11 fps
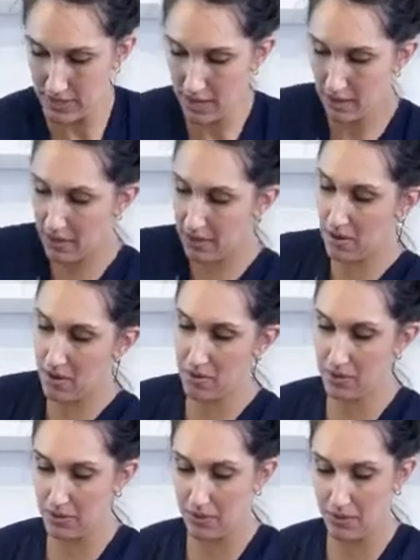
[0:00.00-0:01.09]
how that
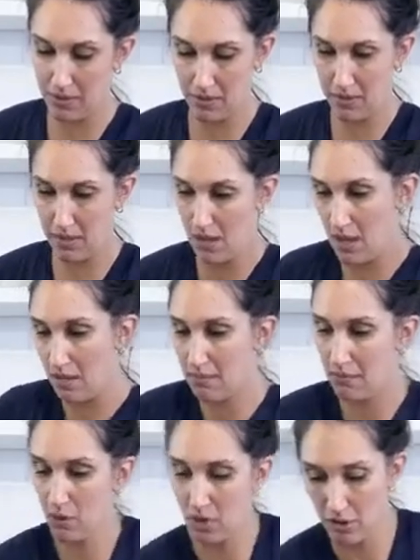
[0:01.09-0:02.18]
goes.
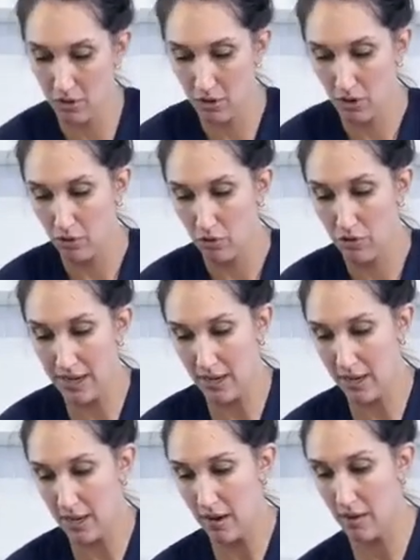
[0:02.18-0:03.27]
I'm going to
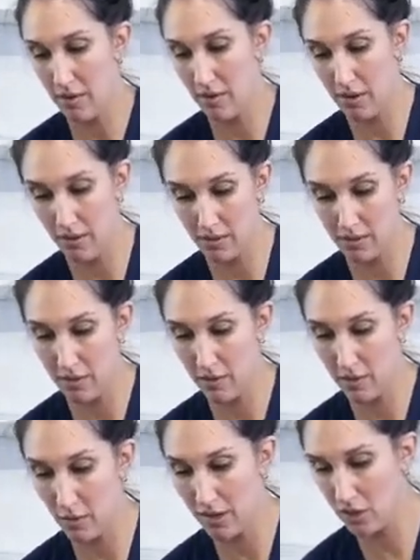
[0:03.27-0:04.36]
re-adhere the
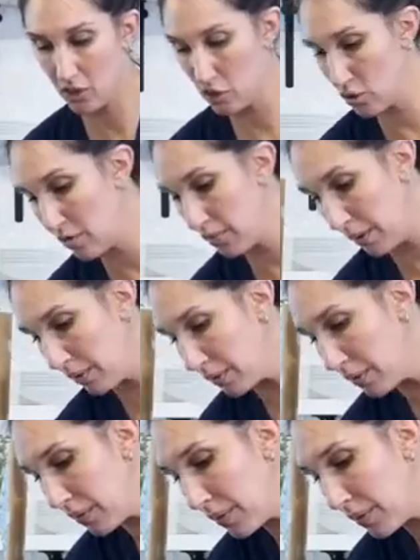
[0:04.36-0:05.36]
steering wheel to the boat.